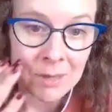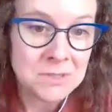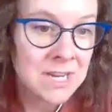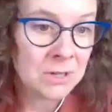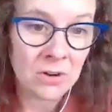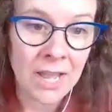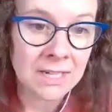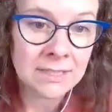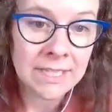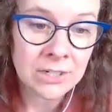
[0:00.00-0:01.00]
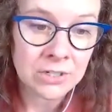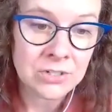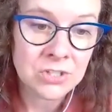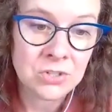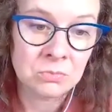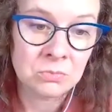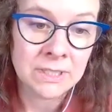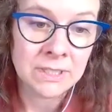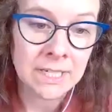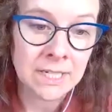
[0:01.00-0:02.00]
Democratic leaders to
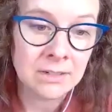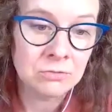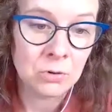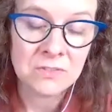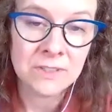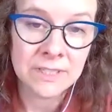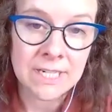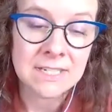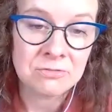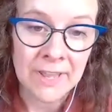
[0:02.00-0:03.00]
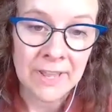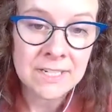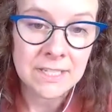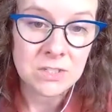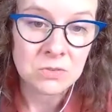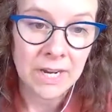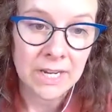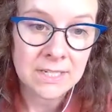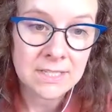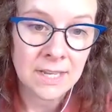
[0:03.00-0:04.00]
really forcefully defend these
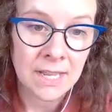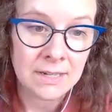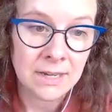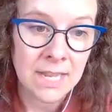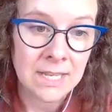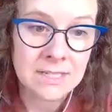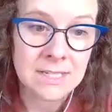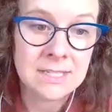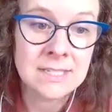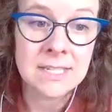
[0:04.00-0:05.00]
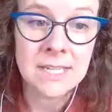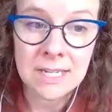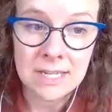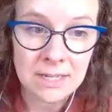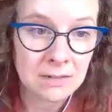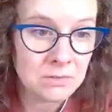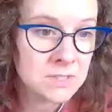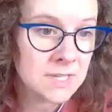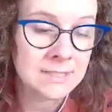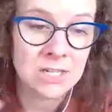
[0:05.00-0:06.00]
rights and to see
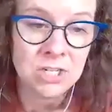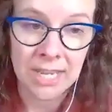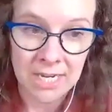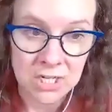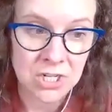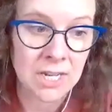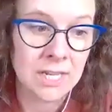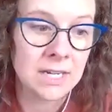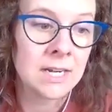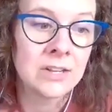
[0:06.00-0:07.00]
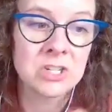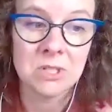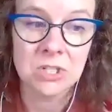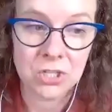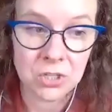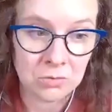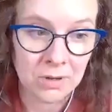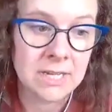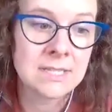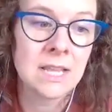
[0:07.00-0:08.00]
sex education and LGBTQ
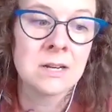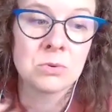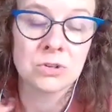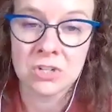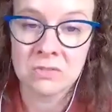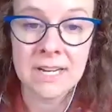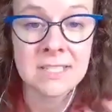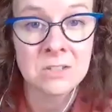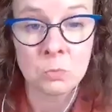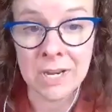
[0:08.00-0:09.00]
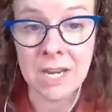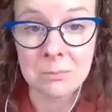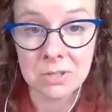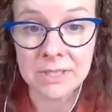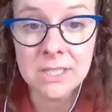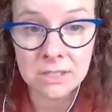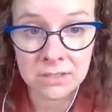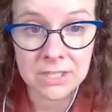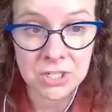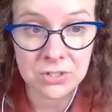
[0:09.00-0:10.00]
rights and abortion rights as winning political
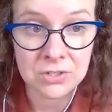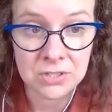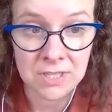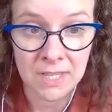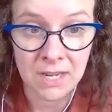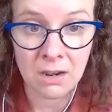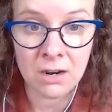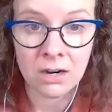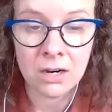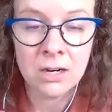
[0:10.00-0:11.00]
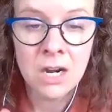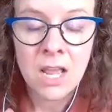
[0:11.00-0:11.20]
issues that they are,